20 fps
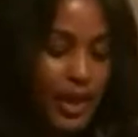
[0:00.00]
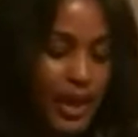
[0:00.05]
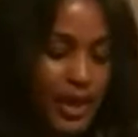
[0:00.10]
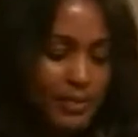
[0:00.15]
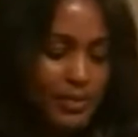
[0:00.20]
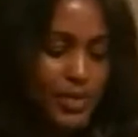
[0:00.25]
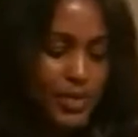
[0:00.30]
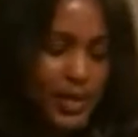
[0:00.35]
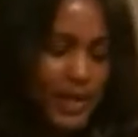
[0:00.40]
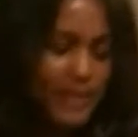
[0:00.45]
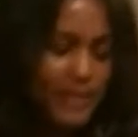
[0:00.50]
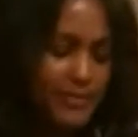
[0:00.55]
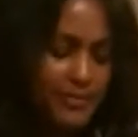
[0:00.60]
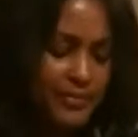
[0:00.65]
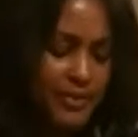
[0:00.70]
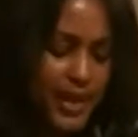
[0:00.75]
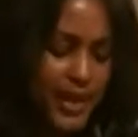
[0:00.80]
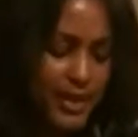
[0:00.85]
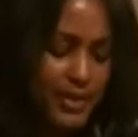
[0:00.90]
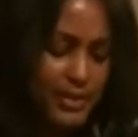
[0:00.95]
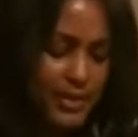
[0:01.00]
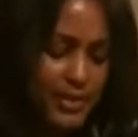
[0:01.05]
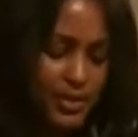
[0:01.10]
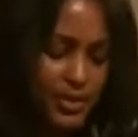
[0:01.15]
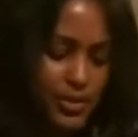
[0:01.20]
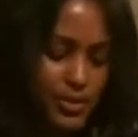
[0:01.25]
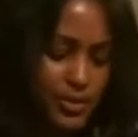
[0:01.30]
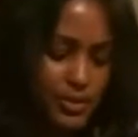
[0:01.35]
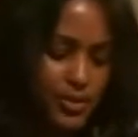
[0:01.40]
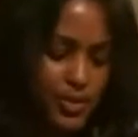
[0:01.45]
I'm trying to find the
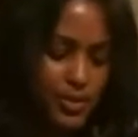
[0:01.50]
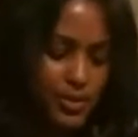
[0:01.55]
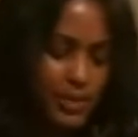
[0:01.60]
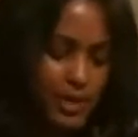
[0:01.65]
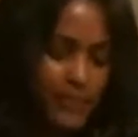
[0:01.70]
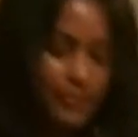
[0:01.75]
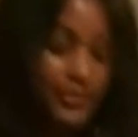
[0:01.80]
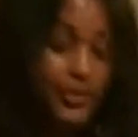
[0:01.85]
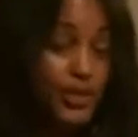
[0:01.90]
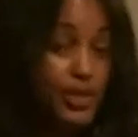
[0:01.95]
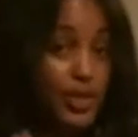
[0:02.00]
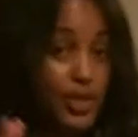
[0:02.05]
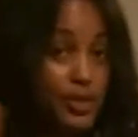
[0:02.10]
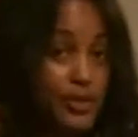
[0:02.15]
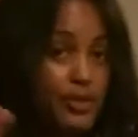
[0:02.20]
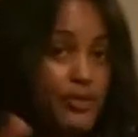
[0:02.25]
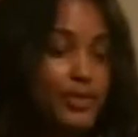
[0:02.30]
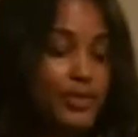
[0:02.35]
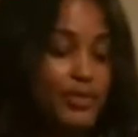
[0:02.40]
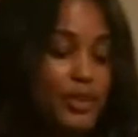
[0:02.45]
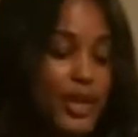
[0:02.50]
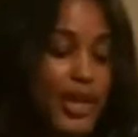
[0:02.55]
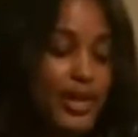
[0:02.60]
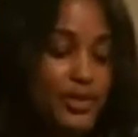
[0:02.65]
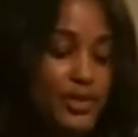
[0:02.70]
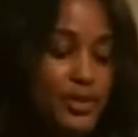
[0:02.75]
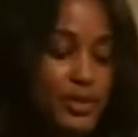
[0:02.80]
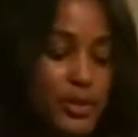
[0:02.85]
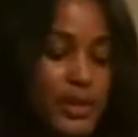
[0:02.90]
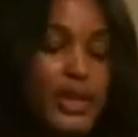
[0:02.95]
scripture reference, two of them
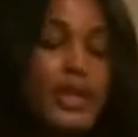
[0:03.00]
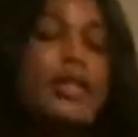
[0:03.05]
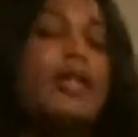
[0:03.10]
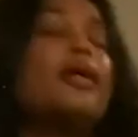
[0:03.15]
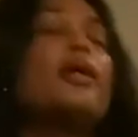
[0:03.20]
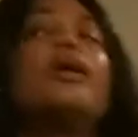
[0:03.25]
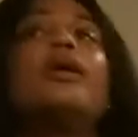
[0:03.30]
actually.